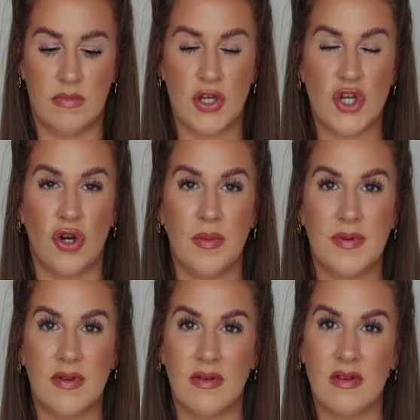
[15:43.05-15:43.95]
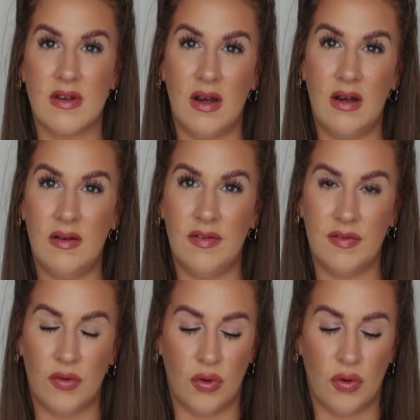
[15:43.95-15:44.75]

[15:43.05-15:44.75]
the shops and stuff